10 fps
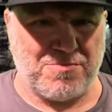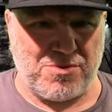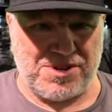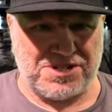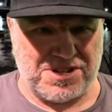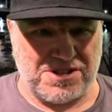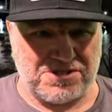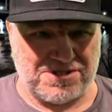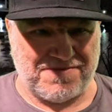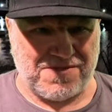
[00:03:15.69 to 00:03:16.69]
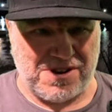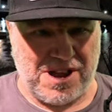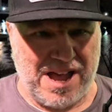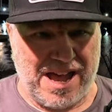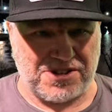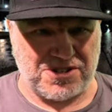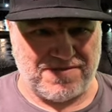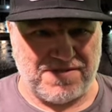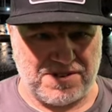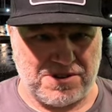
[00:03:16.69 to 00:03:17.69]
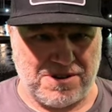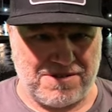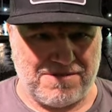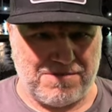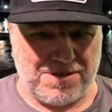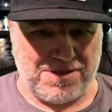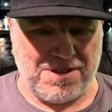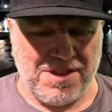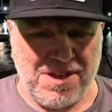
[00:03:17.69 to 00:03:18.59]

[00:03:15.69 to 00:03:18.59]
appreciation for action photography,